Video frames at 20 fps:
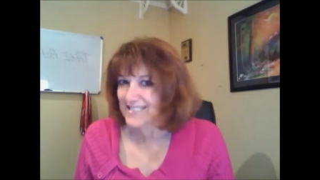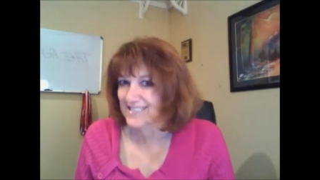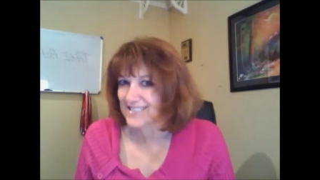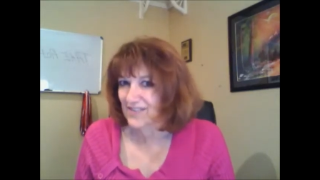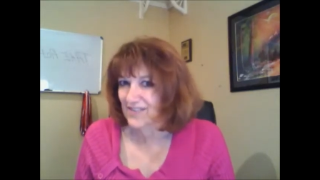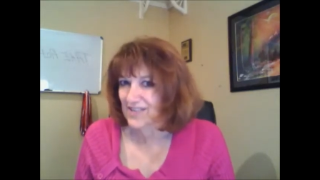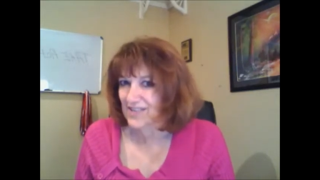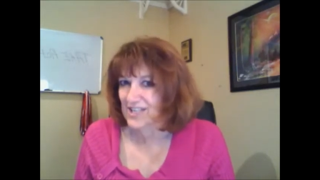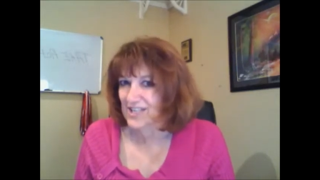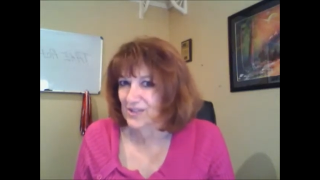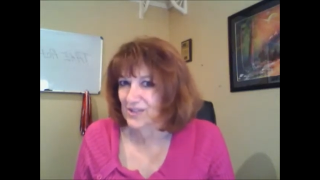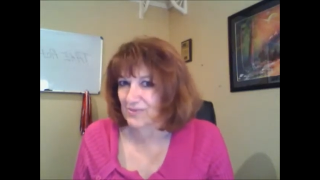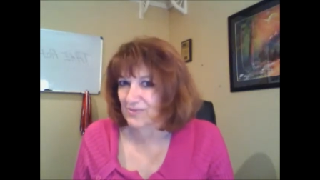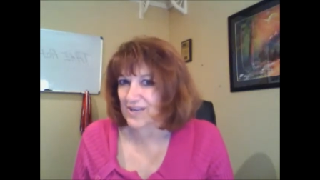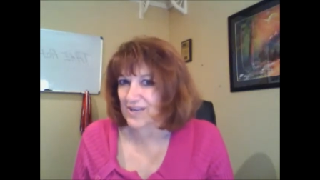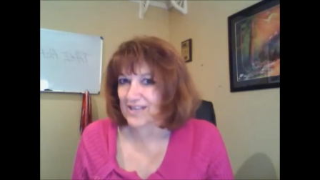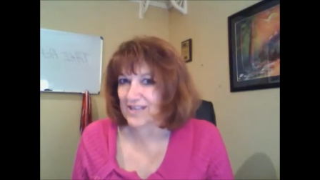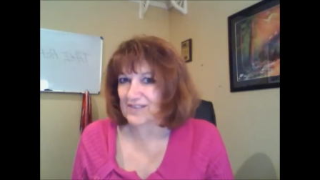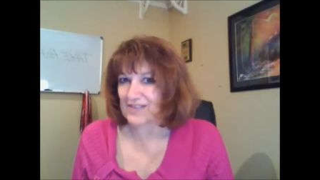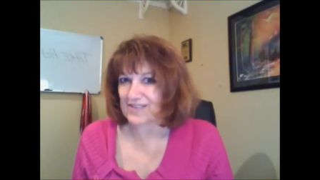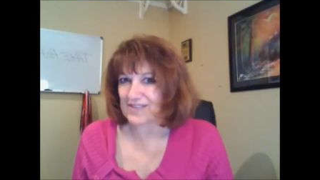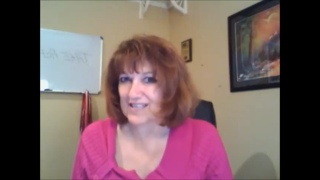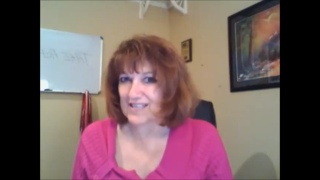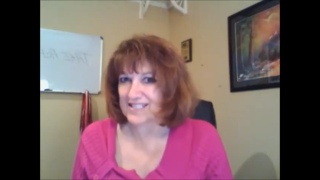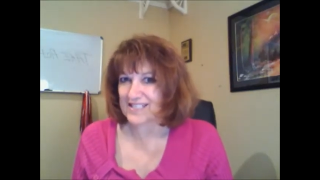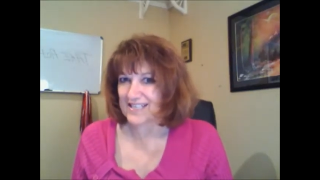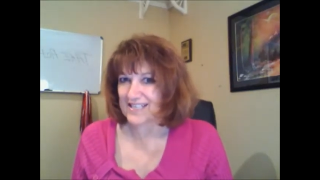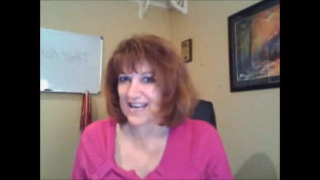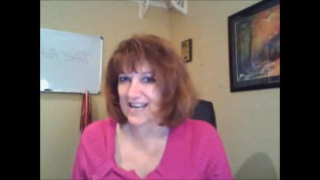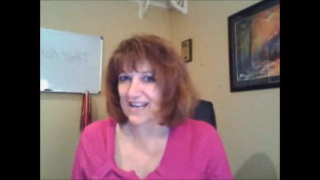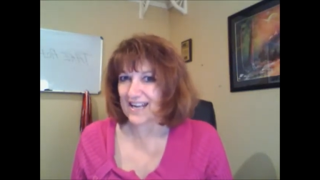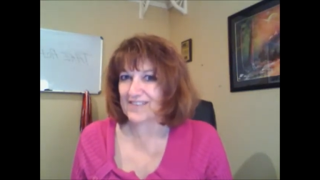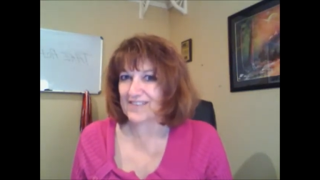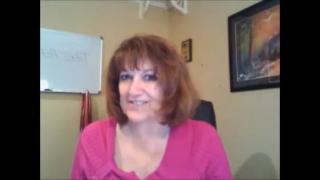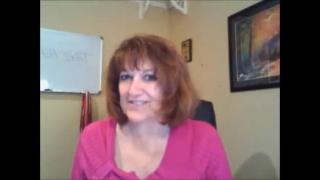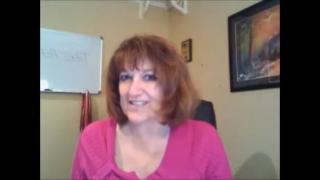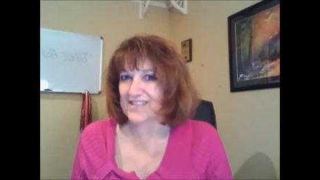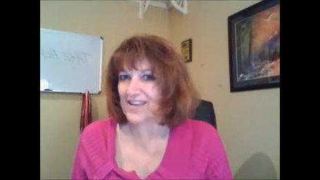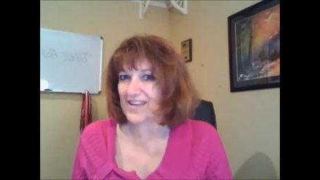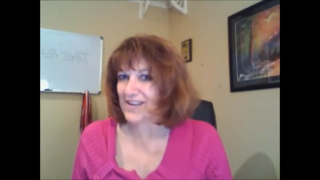73 of the Internet
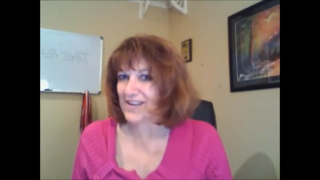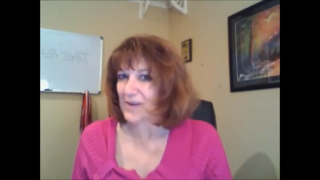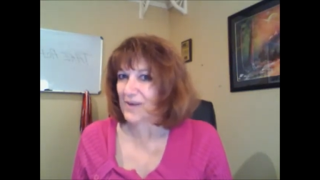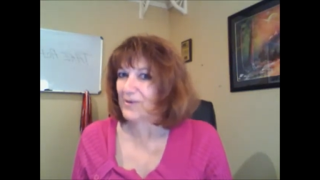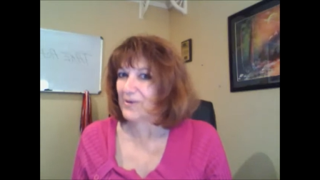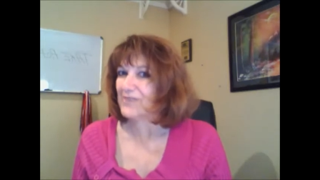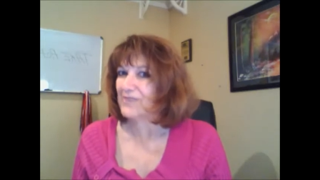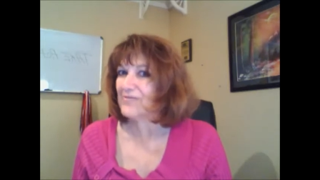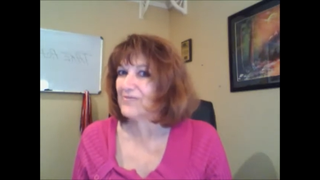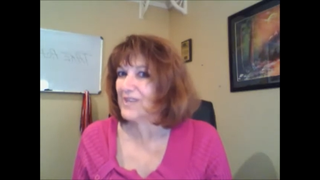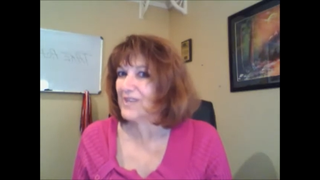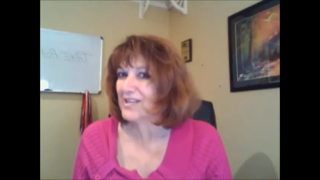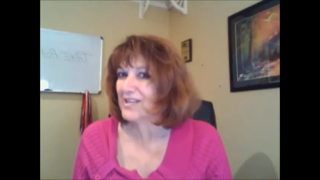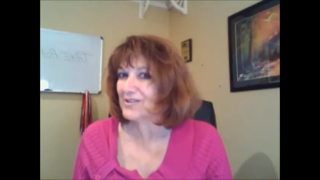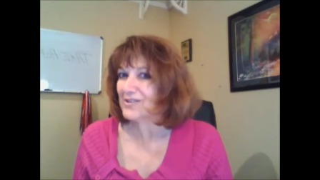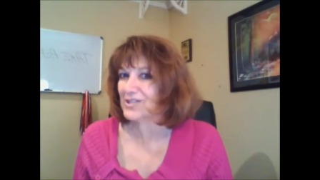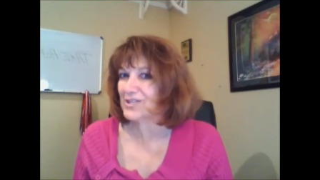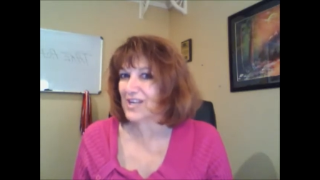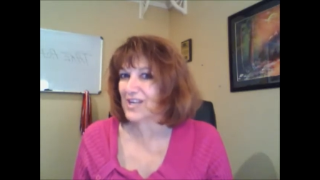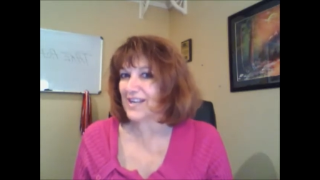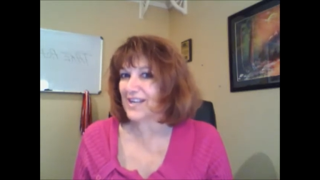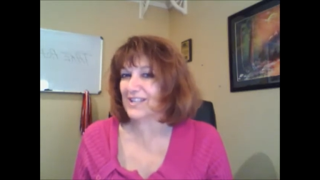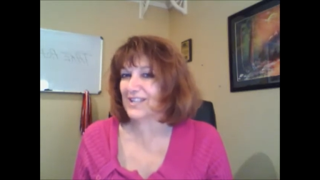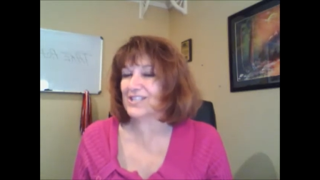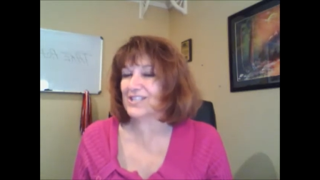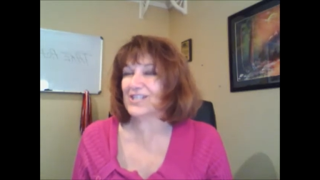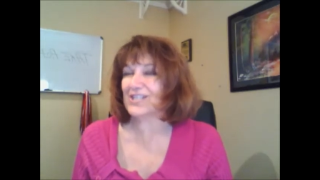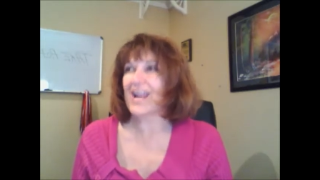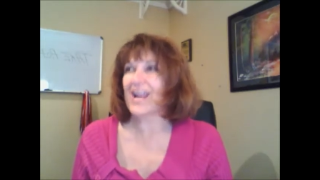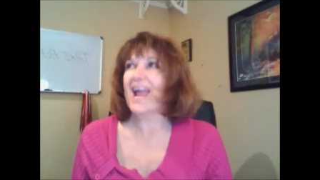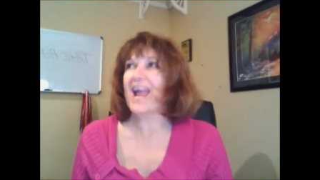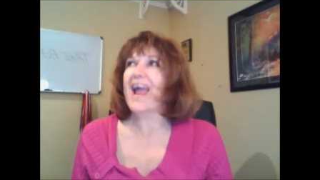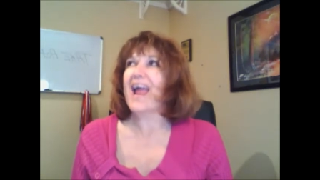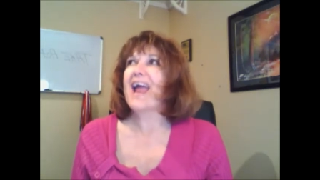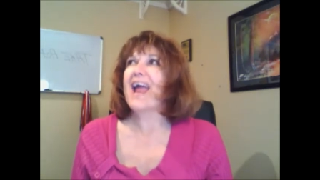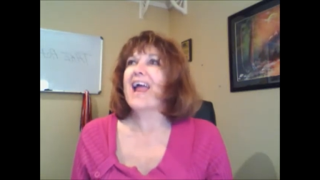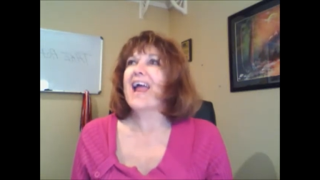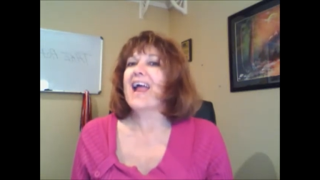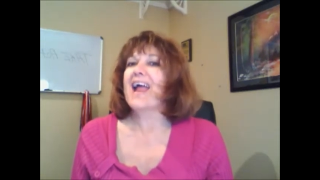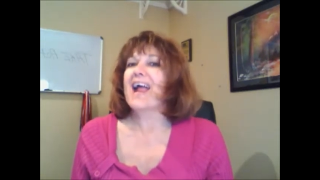Lifestyle Network video challenge
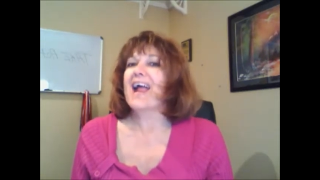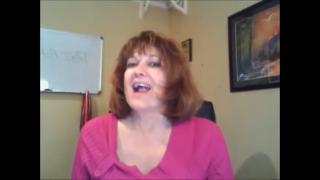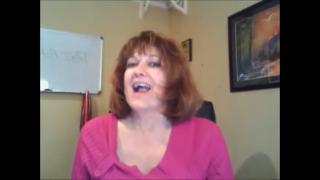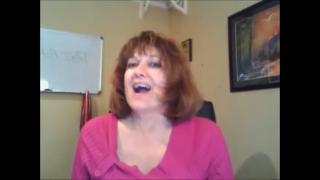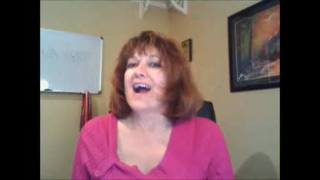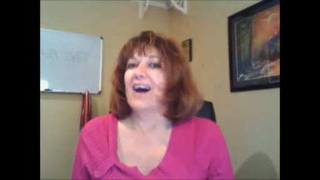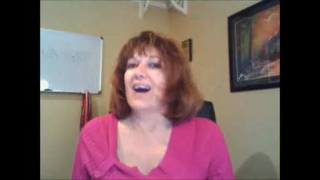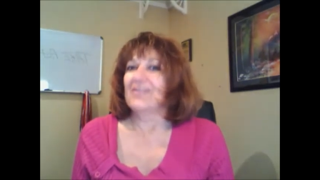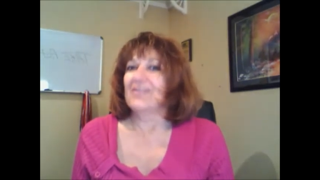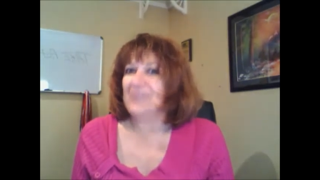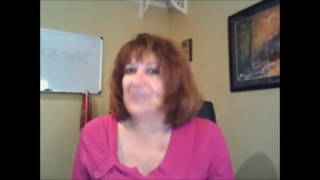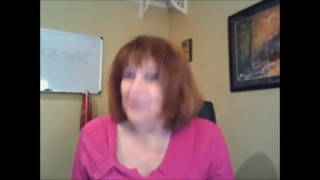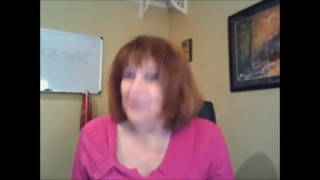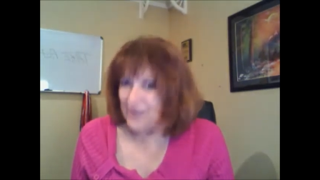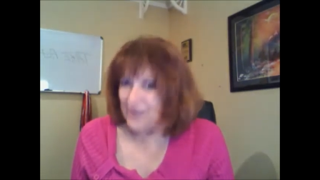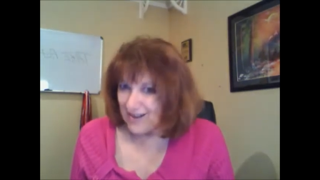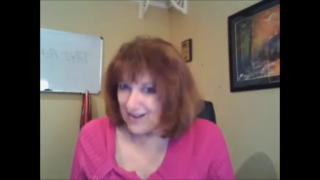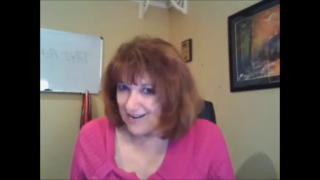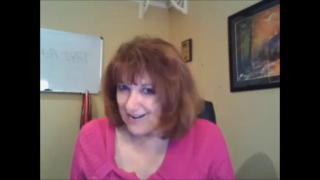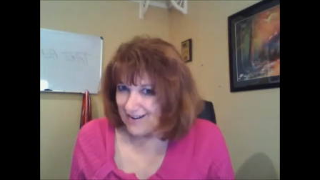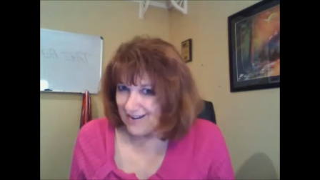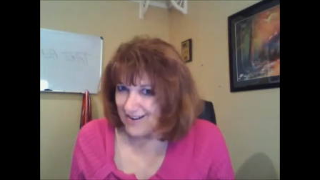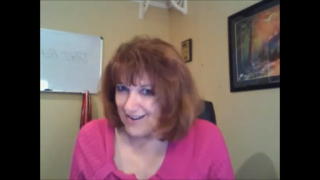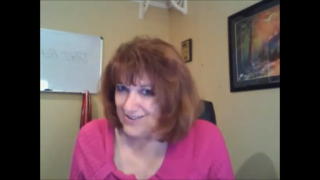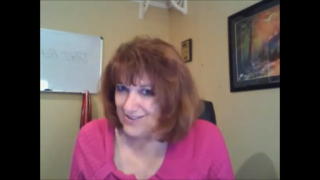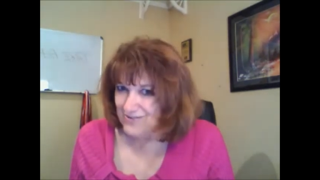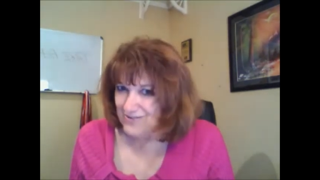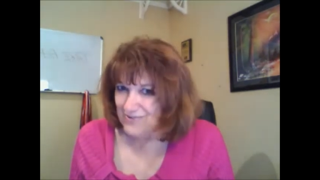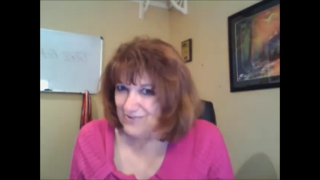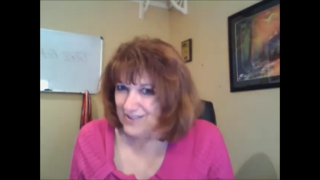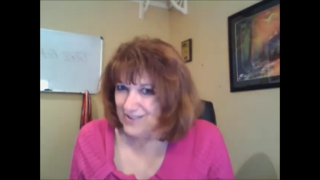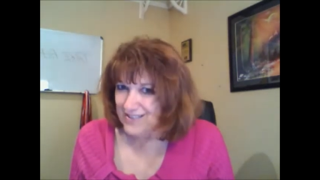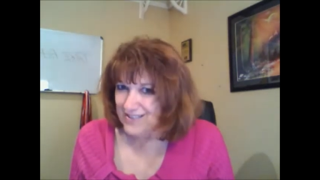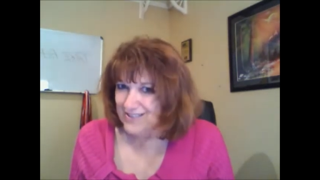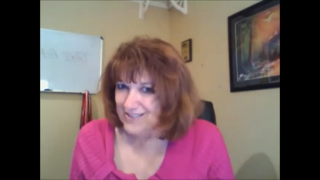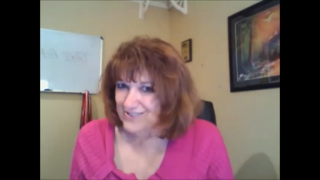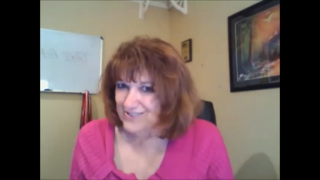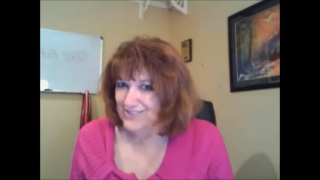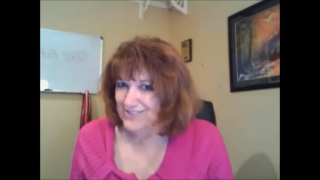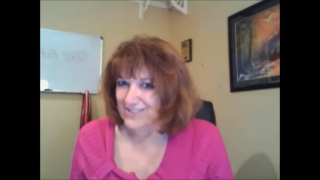of doing 100
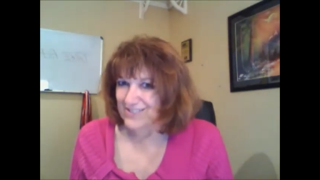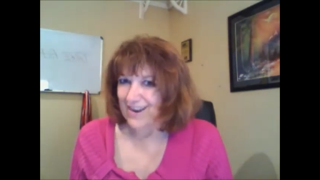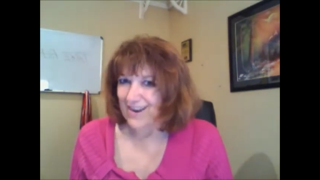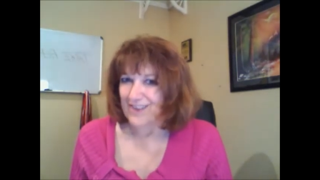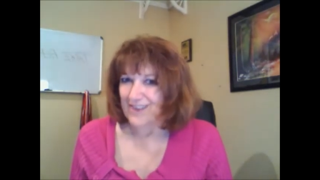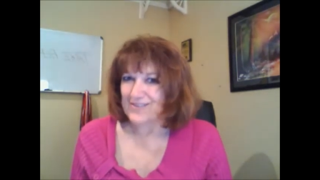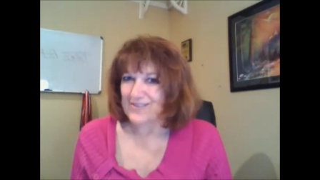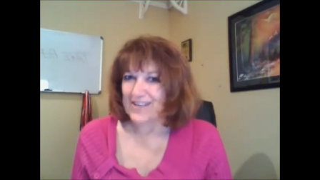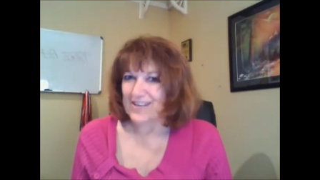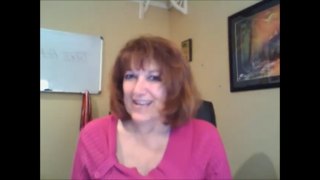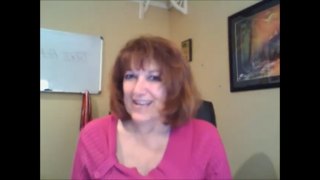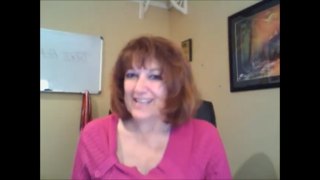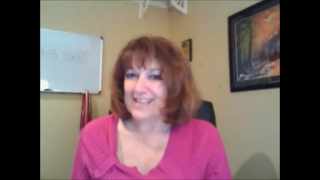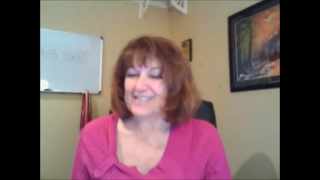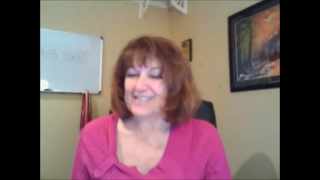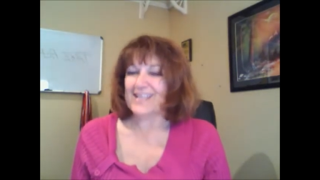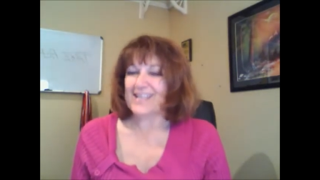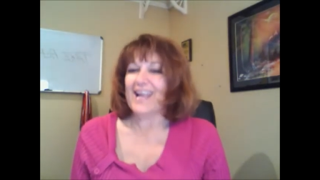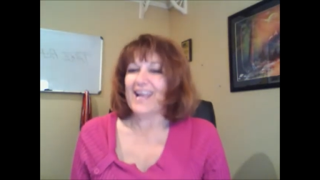videos in 100 days.